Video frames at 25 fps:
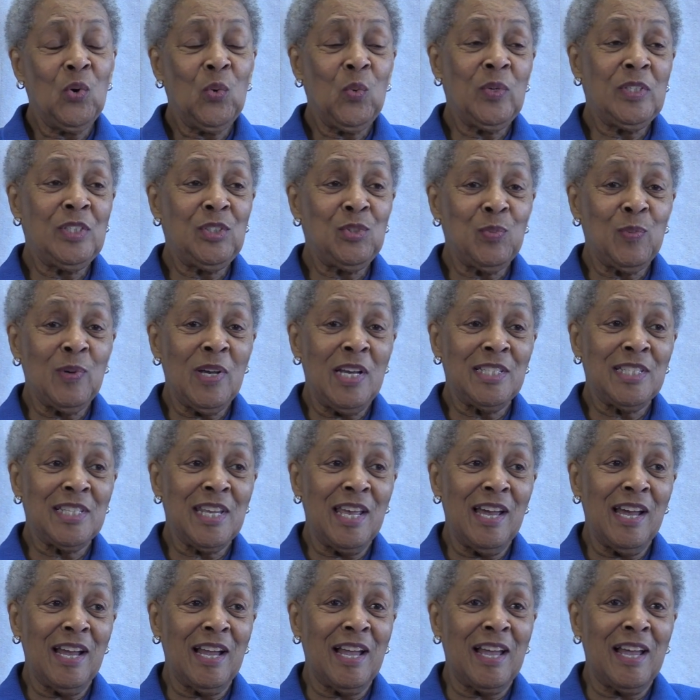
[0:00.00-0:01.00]
which
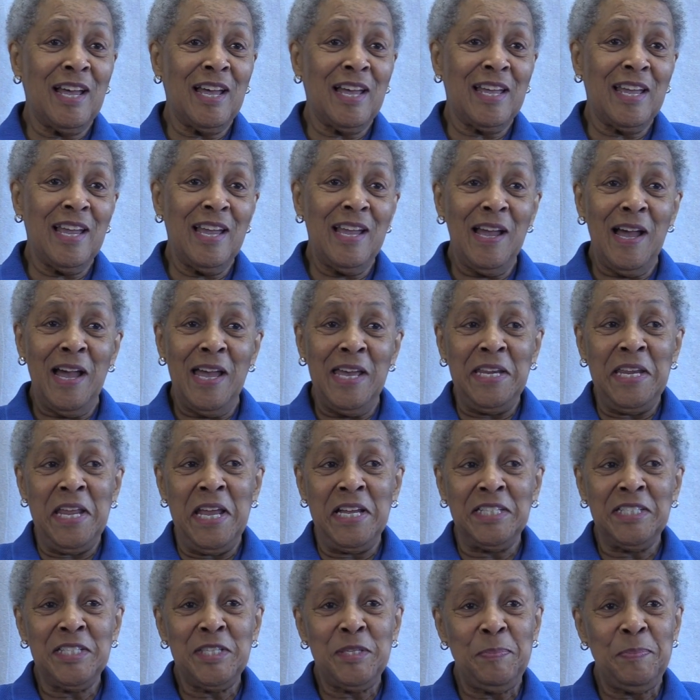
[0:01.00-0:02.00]
was an
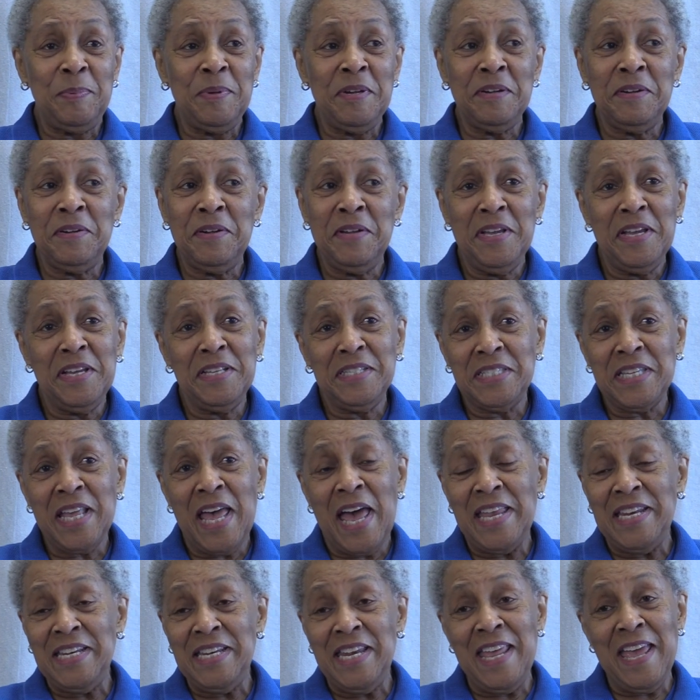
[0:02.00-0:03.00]
experience
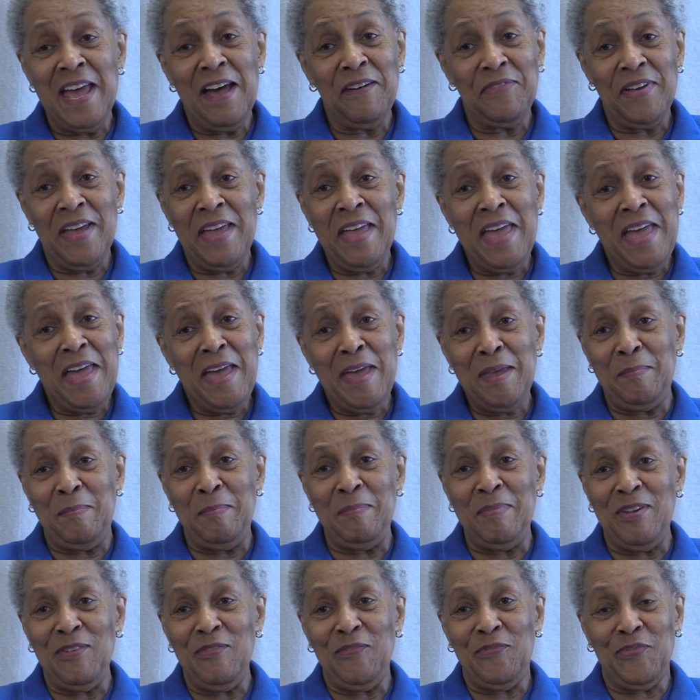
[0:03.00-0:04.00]
I'd never
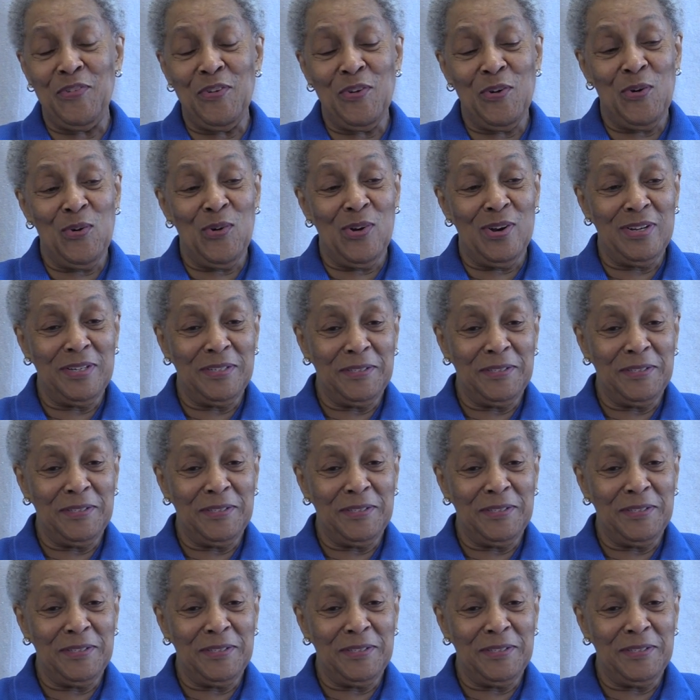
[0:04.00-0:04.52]
had before.